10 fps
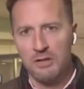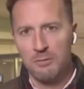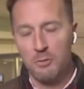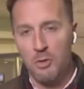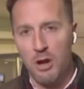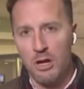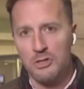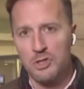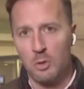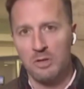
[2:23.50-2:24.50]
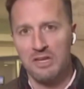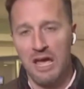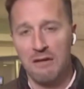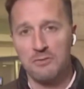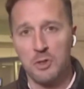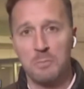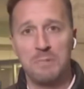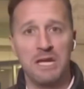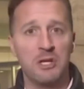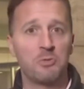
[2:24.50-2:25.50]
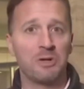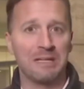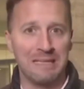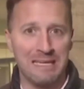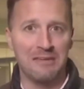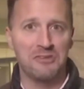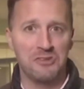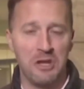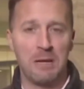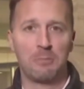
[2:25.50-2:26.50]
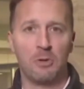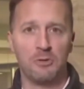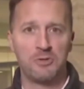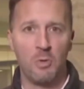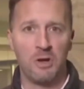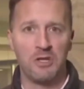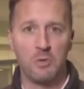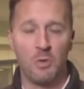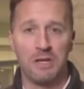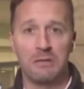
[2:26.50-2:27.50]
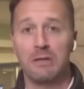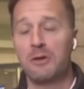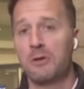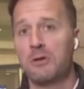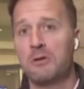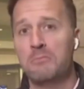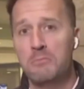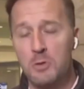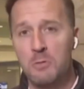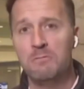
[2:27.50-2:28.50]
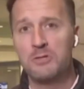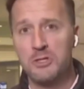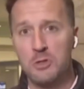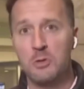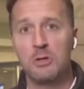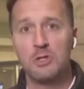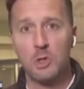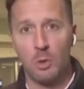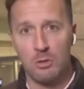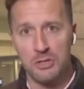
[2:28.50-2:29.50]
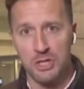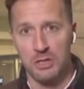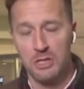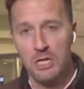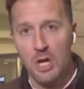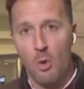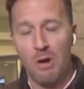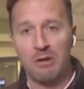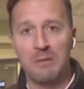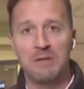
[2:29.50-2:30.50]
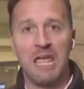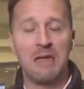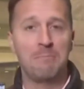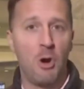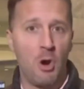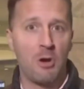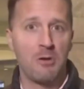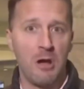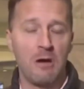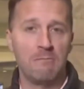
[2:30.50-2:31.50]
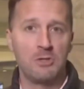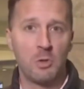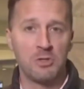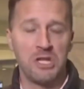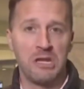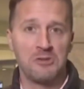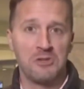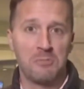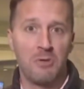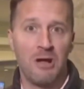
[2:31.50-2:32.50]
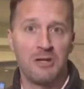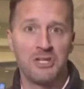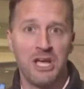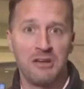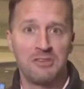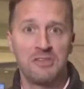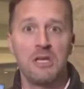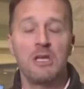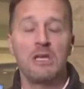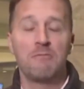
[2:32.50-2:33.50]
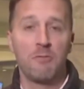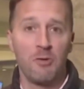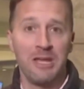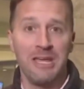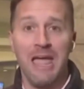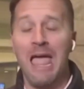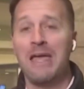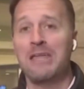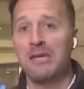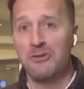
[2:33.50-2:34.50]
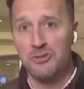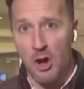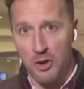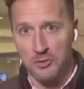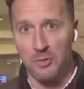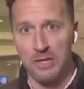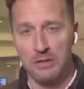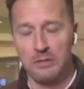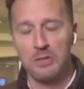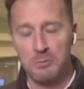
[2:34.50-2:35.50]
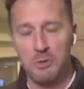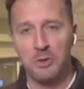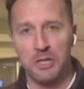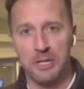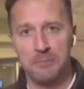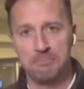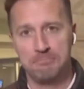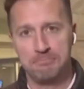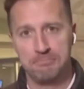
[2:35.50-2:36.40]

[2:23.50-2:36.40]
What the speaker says: Jennifer and Ron, shortly after being released in April 2020, Leonard moved to Georgia, where he became part of Georgia Innocent Project's free and exonerated community.